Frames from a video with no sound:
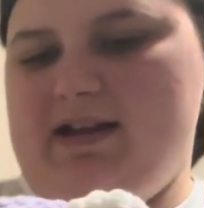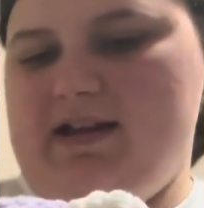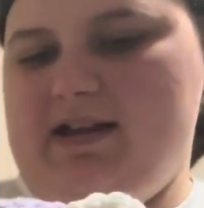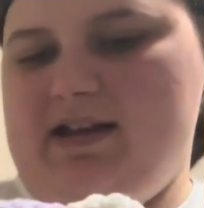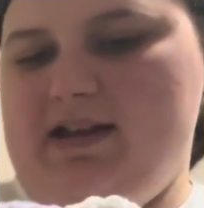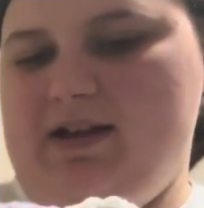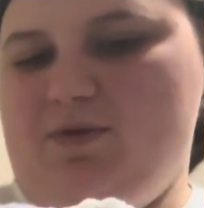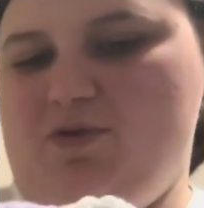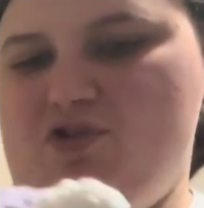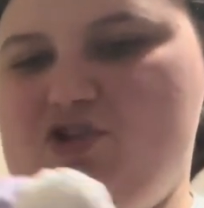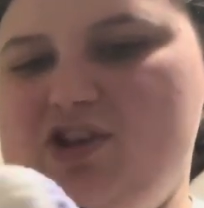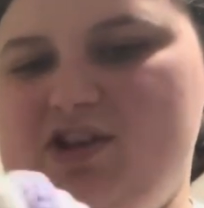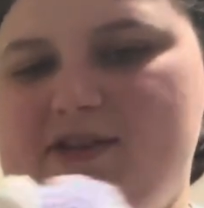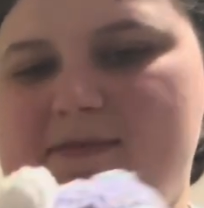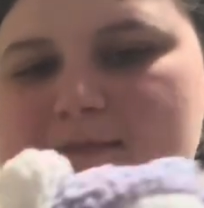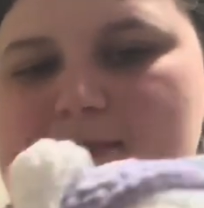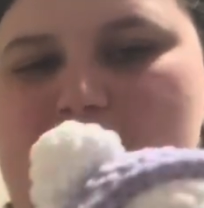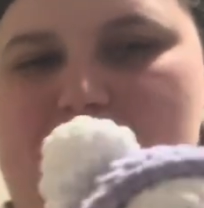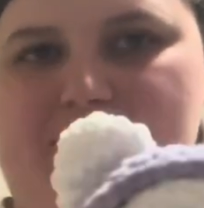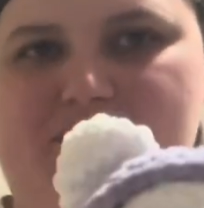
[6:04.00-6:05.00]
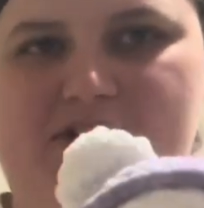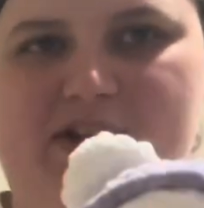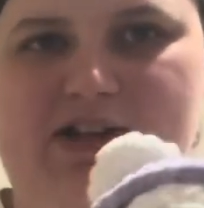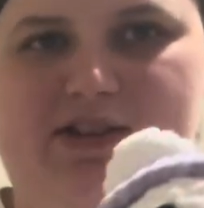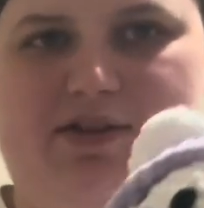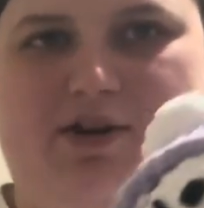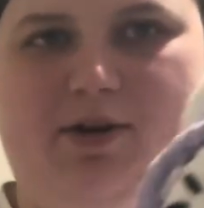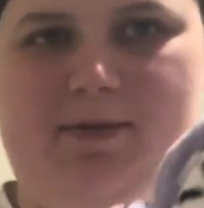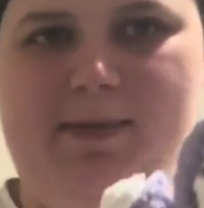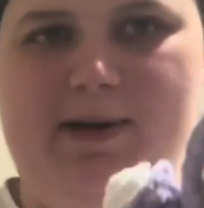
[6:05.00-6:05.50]
It was just mostly
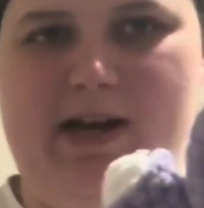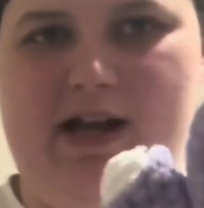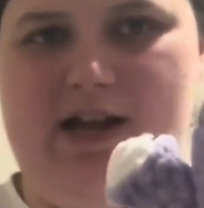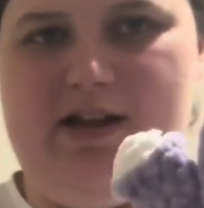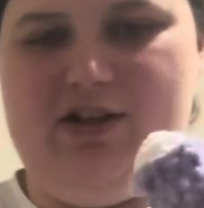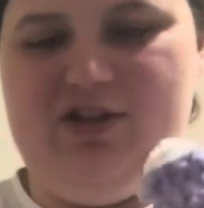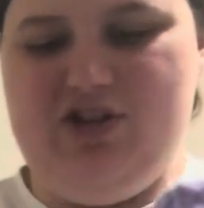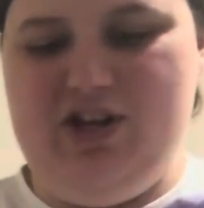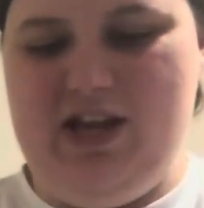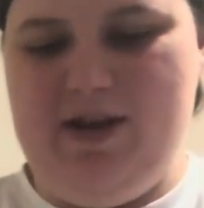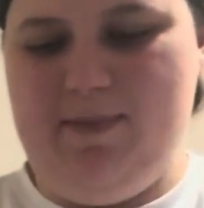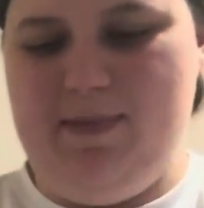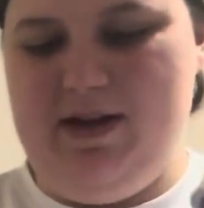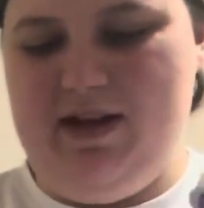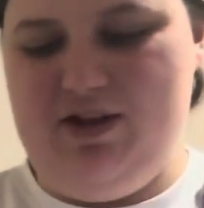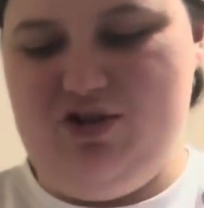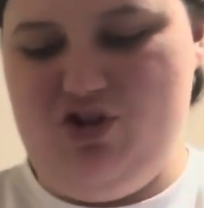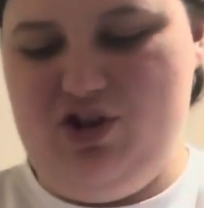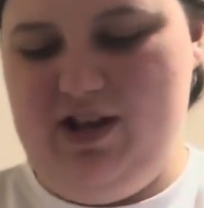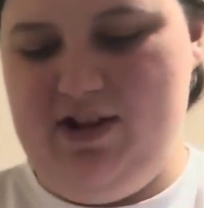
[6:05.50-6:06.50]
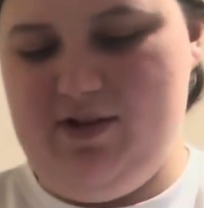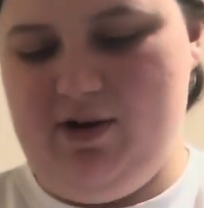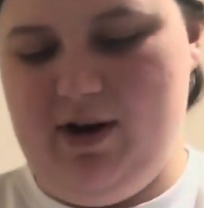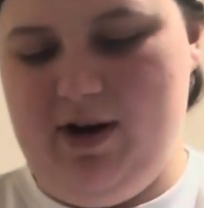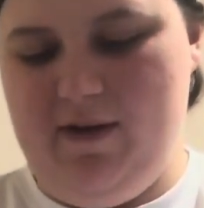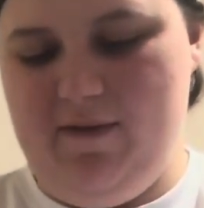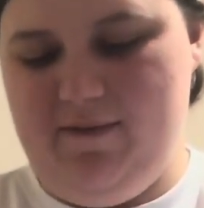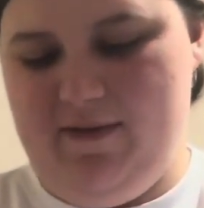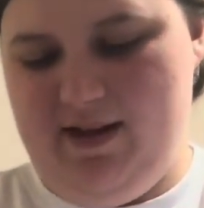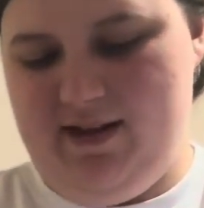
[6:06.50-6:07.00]
terminology, but she's
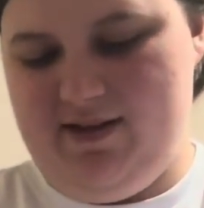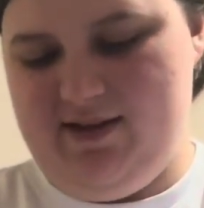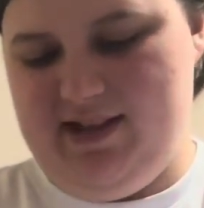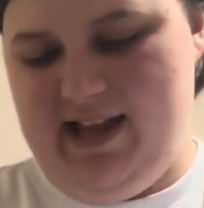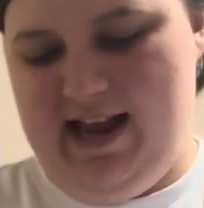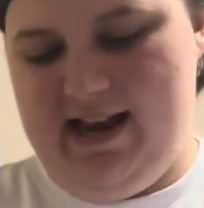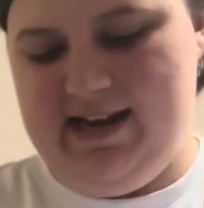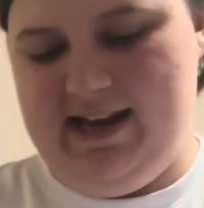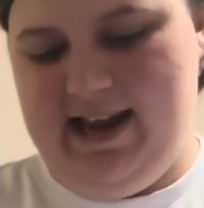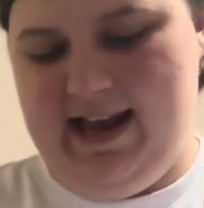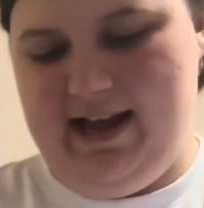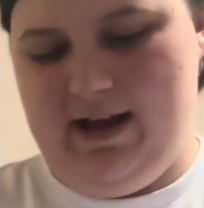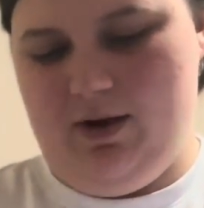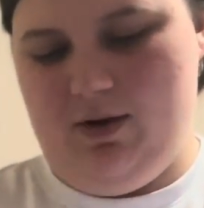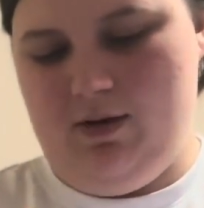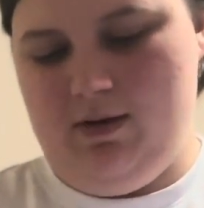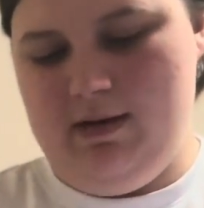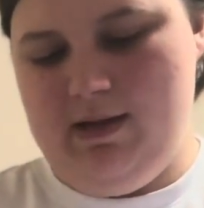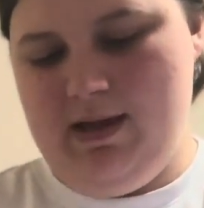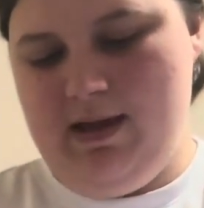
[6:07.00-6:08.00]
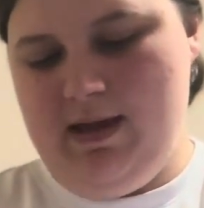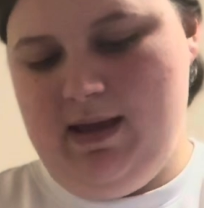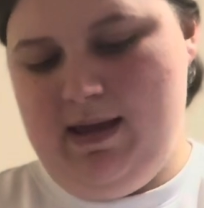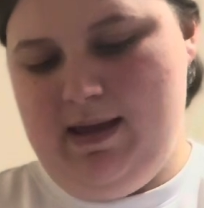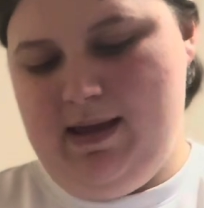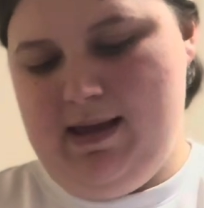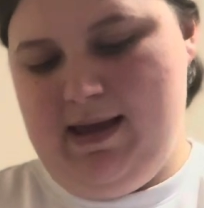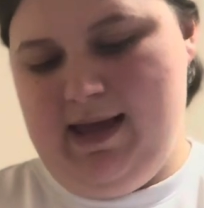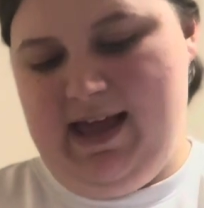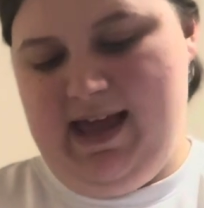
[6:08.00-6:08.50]
already fixed that now,
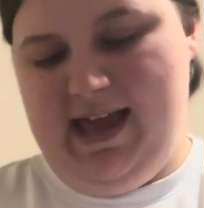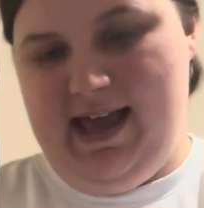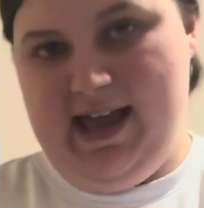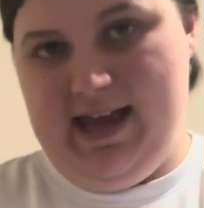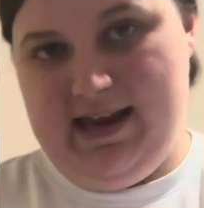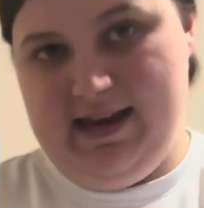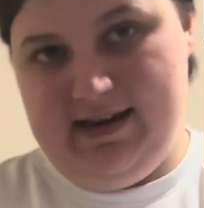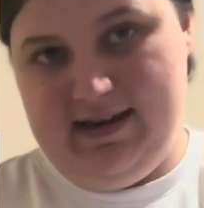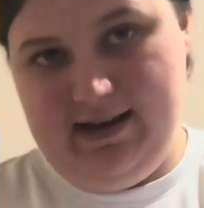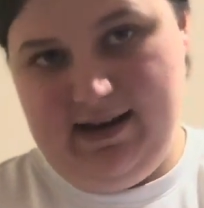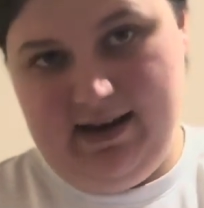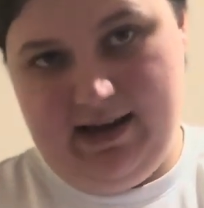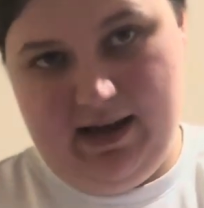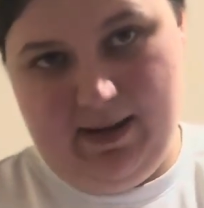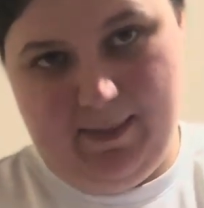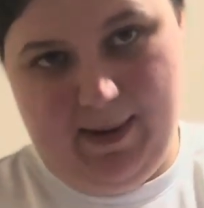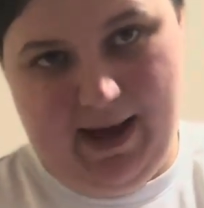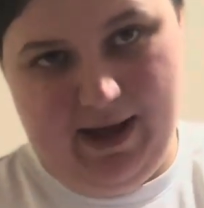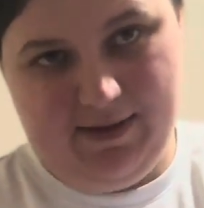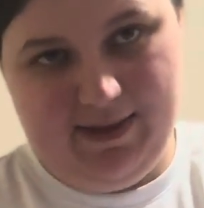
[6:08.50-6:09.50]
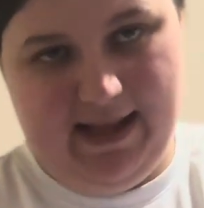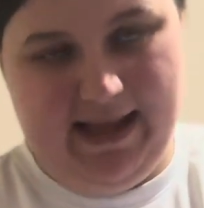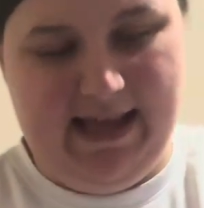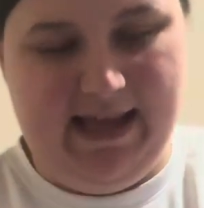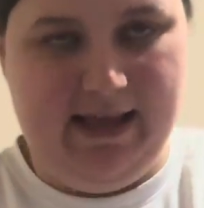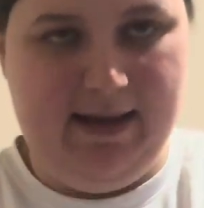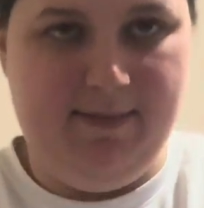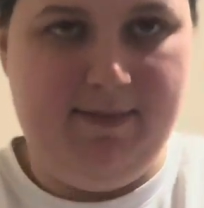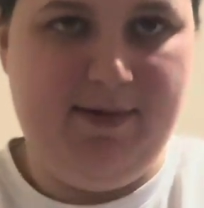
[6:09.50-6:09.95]
and about the hem.